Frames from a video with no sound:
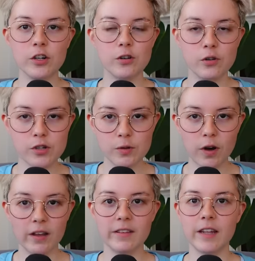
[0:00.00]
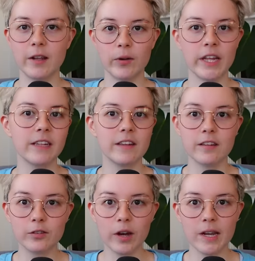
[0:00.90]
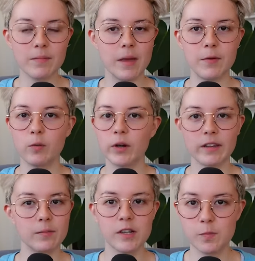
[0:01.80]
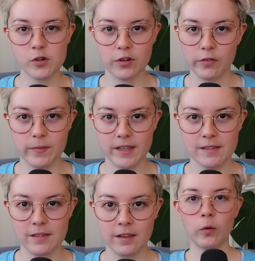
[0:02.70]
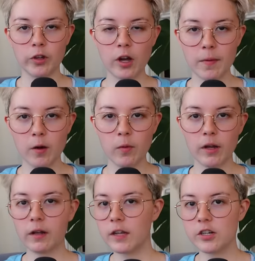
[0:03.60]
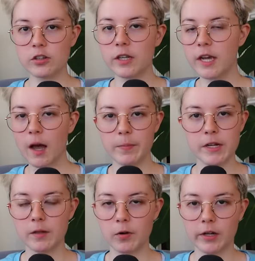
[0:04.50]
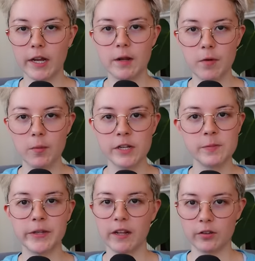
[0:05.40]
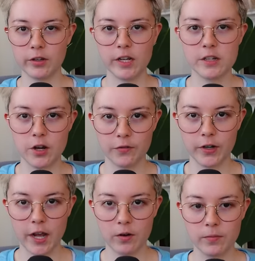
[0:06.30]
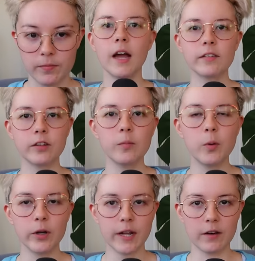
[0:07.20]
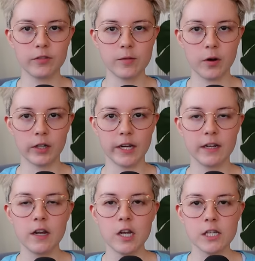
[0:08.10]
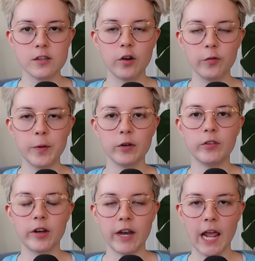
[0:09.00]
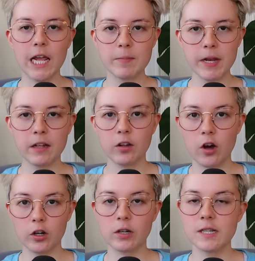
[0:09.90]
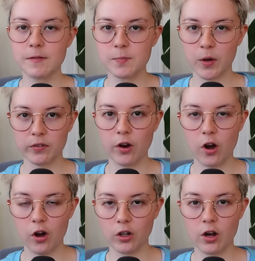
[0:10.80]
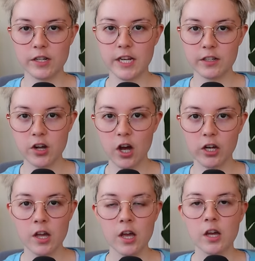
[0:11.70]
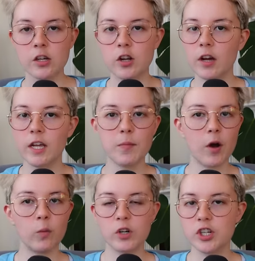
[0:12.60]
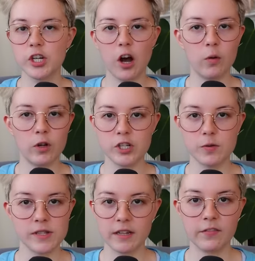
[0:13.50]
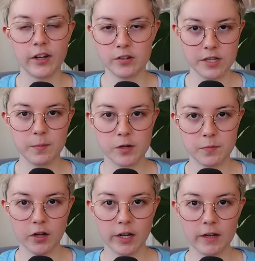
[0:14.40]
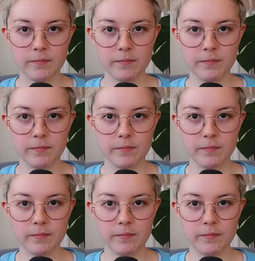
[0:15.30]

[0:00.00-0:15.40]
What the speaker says: her, knew who she was, and they were like, this is great, maybe we'll get some exposure from this. We'll talk about what allegedly happened at the market in a moment, but that's all you need to know for now. At some point after the market, Soph posted an 8-minute long Christmas present haul on TikTok, talking about what she got while she was at the Finders Keepers Market.